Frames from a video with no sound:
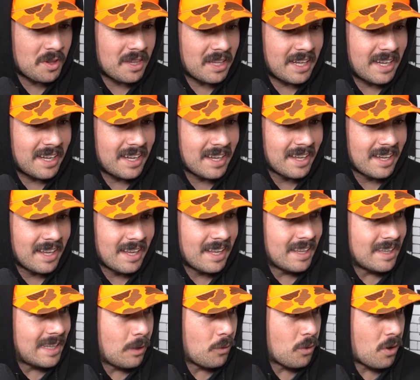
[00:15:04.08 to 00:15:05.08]
think
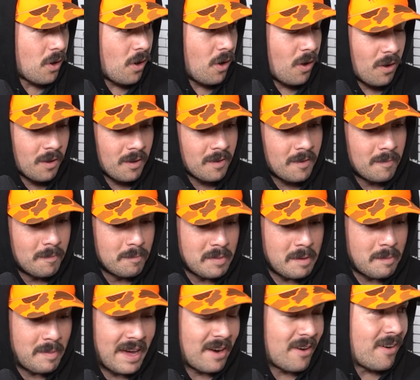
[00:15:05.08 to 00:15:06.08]
they would all be
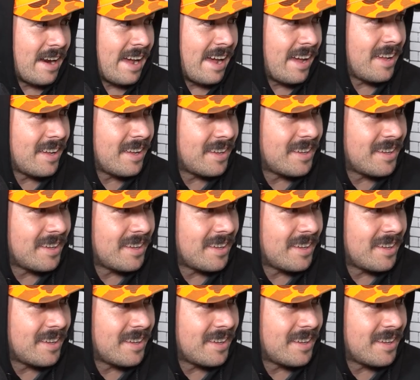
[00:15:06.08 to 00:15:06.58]
better at?